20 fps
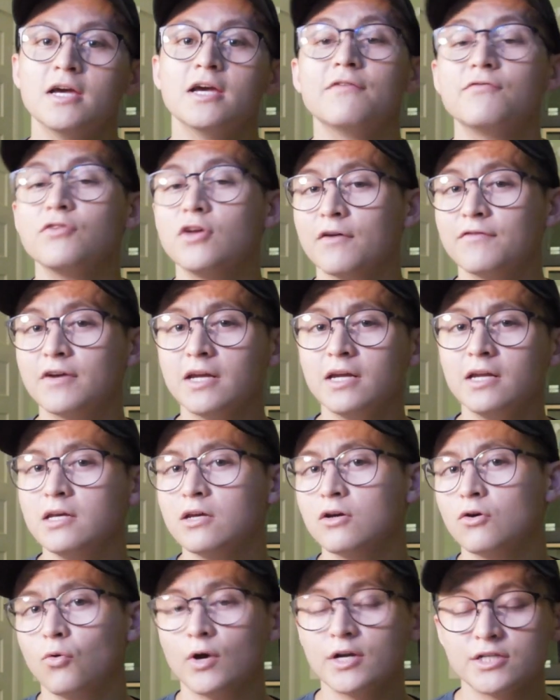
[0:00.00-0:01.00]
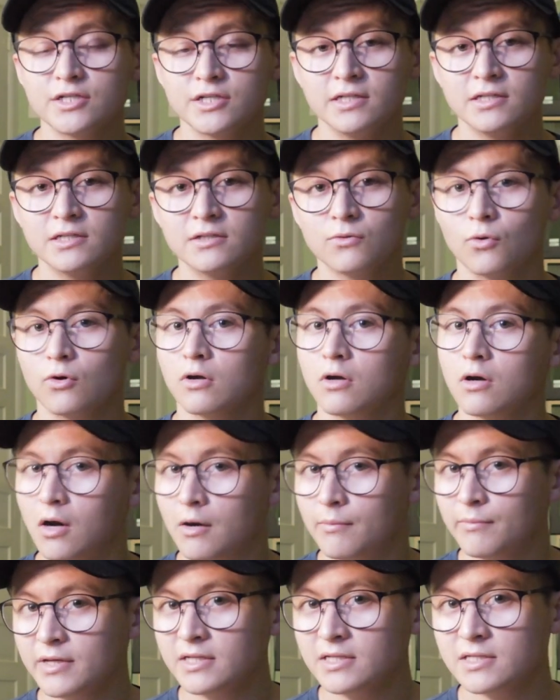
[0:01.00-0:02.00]
If you have any questions or
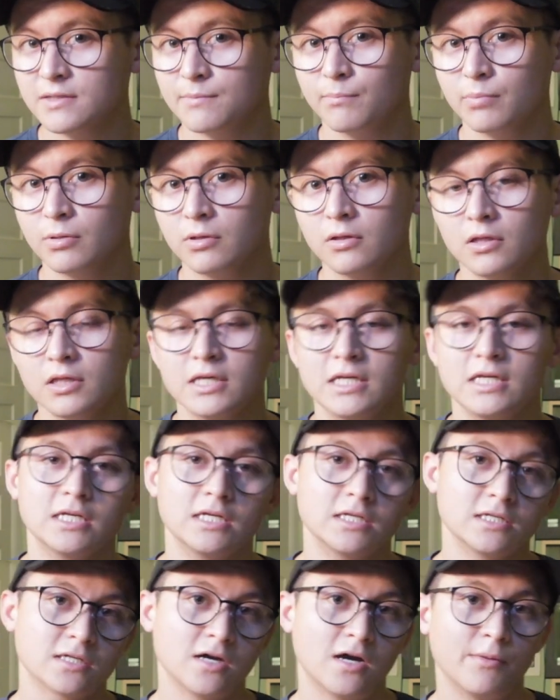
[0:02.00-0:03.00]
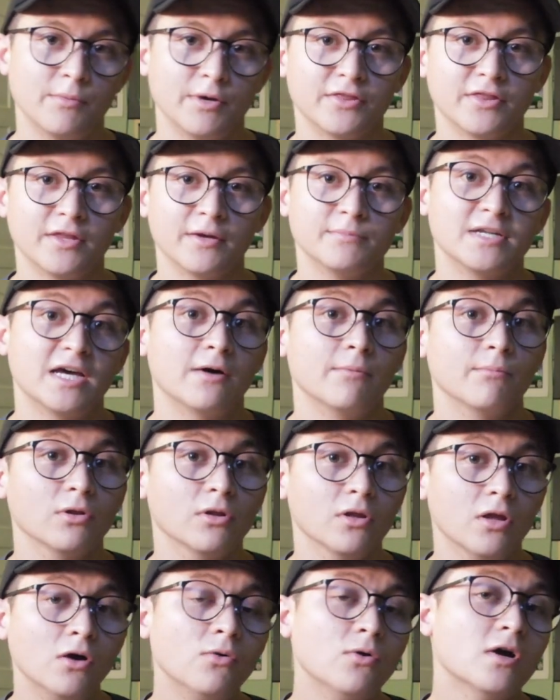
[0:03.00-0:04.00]
comments, please comment them down
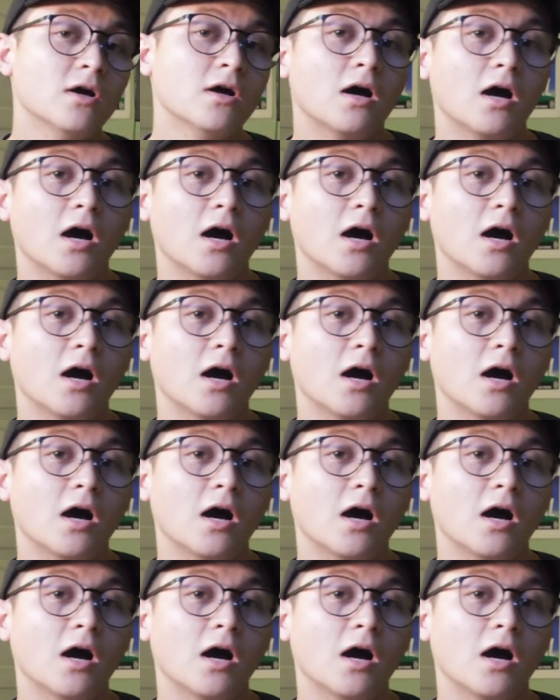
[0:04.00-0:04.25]
below.